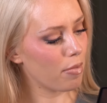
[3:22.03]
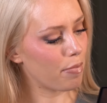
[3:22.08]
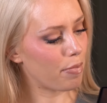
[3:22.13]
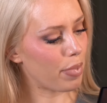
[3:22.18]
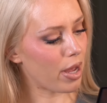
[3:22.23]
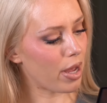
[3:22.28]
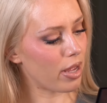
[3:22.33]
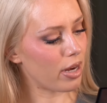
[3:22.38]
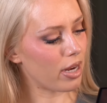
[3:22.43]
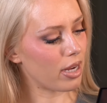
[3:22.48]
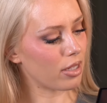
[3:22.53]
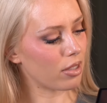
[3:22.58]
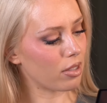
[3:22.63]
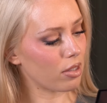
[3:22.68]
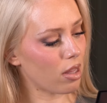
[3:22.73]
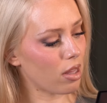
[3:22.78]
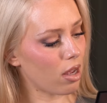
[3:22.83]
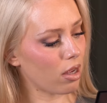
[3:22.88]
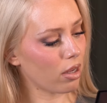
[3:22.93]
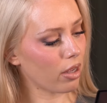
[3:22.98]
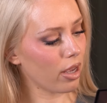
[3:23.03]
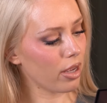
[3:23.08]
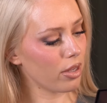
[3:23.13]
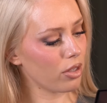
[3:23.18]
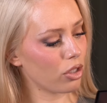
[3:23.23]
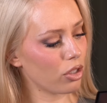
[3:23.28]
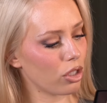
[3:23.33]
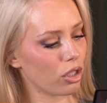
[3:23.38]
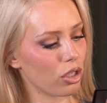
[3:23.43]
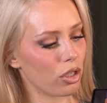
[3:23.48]
but as long
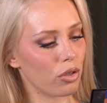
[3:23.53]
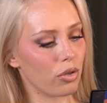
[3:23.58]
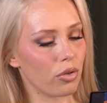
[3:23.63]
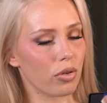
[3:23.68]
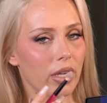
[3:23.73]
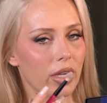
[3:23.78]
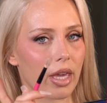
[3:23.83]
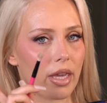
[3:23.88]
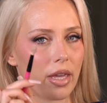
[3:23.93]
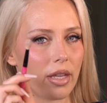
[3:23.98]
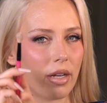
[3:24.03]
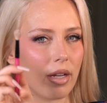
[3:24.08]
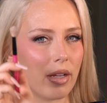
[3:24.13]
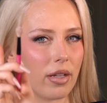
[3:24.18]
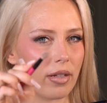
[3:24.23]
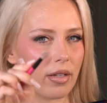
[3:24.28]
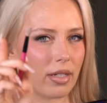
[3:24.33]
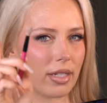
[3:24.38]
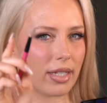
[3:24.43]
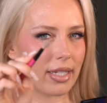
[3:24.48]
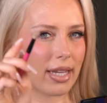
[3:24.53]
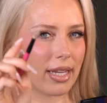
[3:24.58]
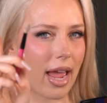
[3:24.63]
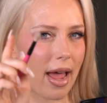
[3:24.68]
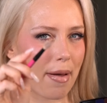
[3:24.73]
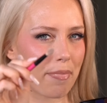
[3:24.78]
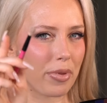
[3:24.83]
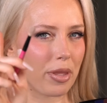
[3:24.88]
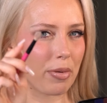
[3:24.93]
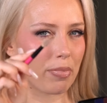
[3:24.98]
as you can
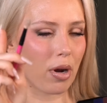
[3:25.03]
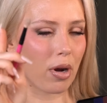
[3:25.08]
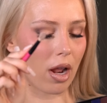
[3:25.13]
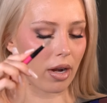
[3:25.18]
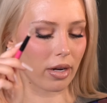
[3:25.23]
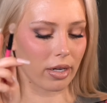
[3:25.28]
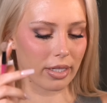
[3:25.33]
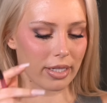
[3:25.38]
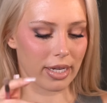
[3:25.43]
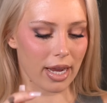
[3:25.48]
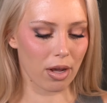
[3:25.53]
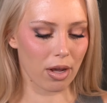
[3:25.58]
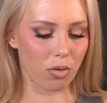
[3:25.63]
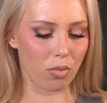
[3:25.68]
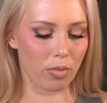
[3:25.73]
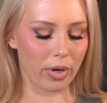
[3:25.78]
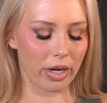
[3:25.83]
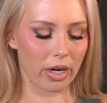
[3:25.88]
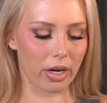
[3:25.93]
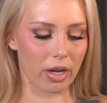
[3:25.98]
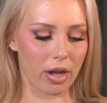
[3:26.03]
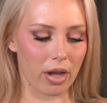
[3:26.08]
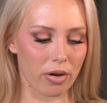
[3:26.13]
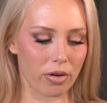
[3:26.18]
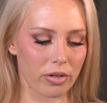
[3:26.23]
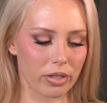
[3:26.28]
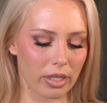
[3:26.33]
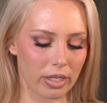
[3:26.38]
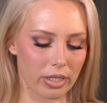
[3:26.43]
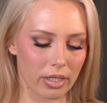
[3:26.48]
tap the product down where it
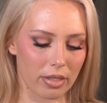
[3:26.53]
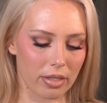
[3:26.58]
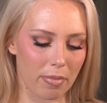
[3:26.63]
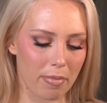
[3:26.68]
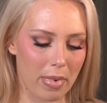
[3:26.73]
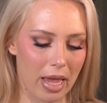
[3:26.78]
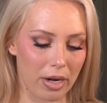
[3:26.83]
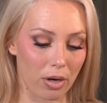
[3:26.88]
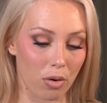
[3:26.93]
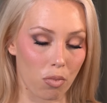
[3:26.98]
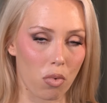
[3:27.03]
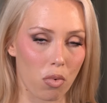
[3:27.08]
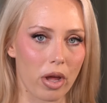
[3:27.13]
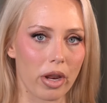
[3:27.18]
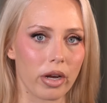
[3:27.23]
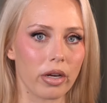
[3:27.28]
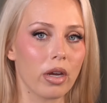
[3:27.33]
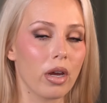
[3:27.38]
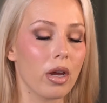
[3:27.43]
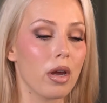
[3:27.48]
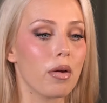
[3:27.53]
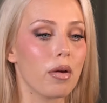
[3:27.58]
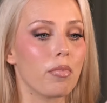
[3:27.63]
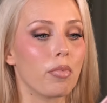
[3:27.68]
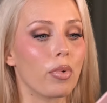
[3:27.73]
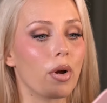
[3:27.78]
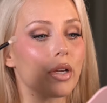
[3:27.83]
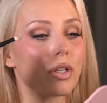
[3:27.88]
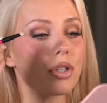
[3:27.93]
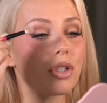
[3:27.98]
goes, it doesn't matter what
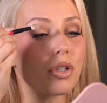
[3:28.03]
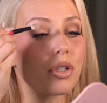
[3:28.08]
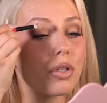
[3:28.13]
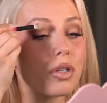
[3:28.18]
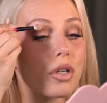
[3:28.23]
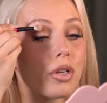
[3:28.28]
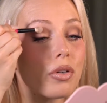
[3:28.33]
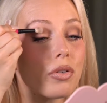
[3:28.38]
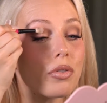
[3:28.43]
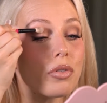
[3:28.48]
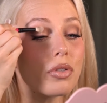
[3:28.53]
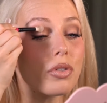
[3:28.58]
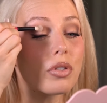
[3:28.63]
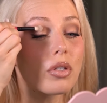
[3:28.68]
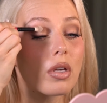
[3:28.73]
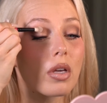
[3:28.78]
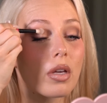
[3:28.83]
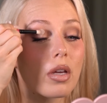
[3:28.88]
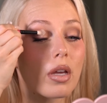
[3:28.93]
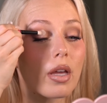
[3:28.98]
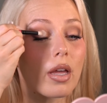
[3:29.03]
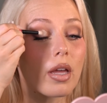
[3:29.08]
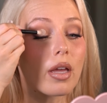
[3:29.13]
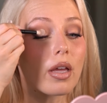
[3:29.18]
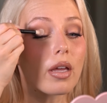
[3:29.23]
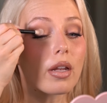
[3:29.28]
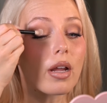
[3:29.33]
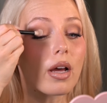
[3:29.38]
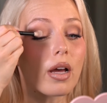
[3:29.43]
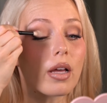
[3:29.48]
brush you use.
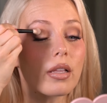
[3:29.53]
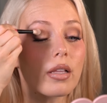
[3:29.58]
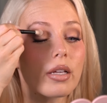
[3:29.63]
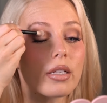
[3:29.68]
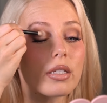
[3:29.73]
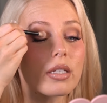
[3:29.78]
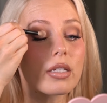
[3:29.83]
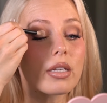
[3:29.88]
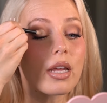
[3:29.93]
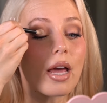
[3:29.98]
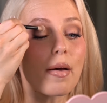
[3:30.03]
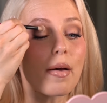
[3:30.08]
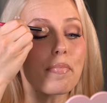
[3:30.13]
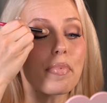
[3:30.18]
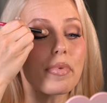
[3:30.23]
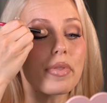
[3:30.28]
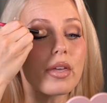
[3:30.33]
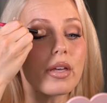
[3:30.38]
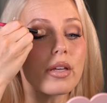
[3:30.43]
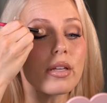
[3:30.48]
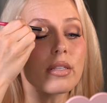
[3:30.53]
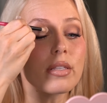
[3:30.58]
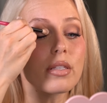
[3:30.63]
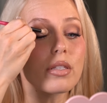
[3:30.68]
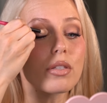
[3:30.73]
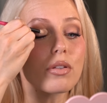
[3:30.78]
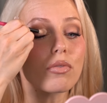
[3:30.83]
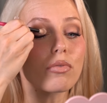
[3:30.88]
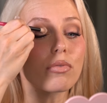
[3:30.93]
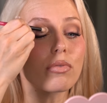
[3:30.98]
And I like to tap
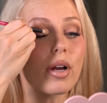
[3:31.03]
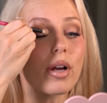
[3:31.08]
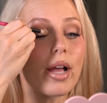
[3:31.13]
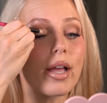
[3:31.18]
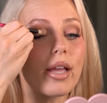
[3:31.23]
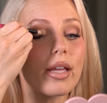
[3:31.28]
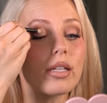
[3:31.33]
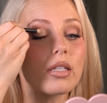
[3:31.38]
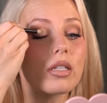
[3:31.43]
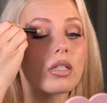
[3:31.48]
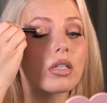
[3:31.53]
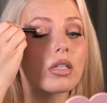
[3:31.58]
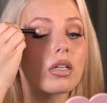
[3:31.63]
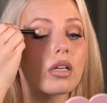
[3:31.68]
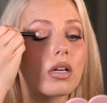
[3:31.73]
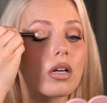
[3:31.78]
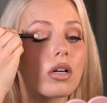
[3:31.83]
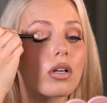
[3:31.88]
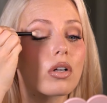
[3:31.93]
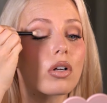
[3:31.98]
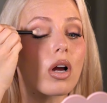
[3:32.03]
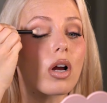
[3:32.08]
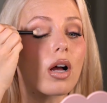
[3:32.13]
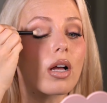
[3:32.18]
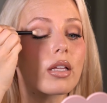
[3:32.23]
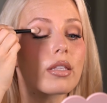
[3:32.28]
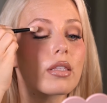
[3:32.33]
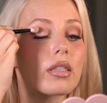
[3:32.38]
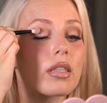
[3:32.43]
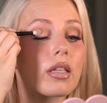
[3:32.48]
this right
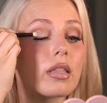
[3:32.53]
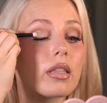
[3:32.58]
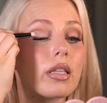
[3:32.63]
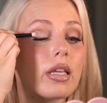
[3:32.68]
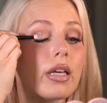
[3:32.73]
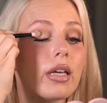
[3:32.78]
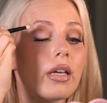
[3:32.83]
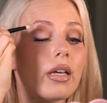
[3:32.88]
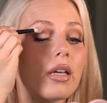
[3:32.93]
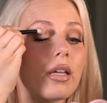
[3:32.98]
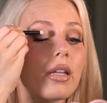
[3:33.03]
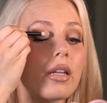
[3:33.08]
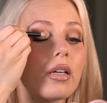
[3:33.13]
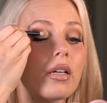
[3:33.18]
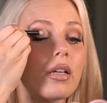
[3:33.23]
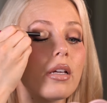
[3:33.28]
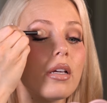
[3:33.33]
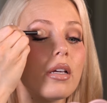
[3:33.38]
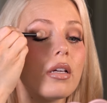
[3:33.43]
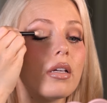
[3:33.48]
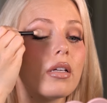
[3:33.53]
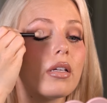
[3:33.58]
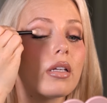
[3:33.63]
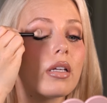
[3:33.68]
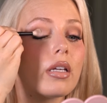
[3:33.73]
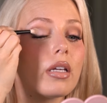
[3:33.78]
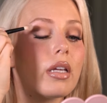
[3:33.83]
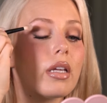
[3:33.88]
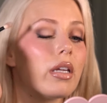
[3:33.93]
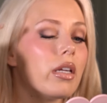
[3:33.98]
across the lid
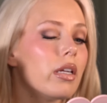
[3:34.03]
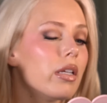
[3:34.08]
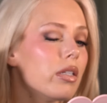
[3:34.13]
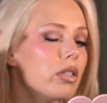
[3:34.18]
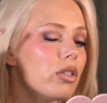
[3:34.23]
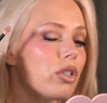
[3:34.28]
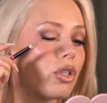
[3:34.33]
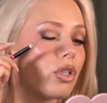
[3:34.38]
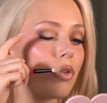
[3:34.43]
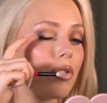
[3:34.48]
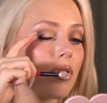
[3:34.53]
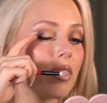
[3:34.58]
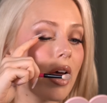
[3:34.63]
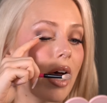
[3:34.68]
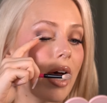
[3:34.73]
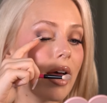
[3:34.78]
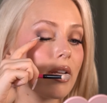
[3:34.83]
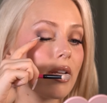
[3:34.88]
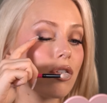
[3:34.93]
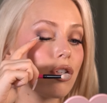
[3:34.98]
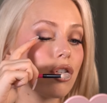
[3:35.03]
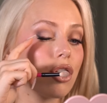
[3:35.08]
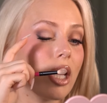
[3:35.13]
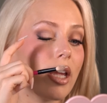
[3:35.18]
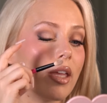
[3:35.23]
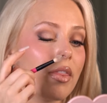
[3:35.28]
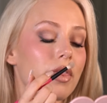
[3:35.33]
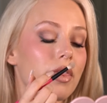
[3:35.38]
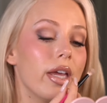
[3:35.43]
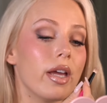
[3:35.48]
into that
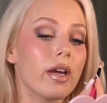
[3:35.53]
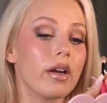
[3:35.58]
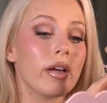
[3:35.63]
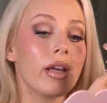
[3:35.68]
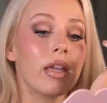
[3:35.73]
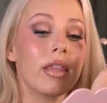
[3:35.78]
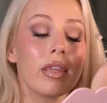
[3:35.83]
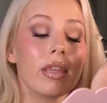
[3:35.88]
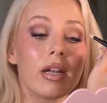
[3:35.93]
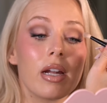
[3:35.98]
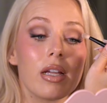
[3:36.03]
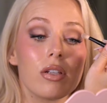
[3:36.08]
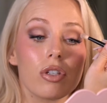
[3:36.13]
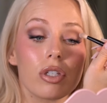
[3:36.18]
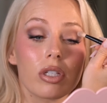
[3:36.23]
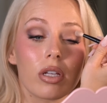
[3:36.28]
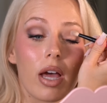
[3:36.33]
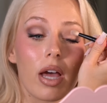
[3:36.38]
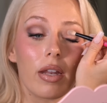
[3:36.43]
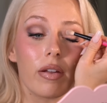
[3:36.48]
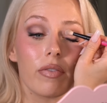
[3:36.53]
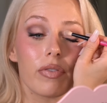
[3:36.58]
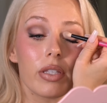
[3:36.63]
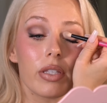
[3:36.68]
shade there and then I just kind of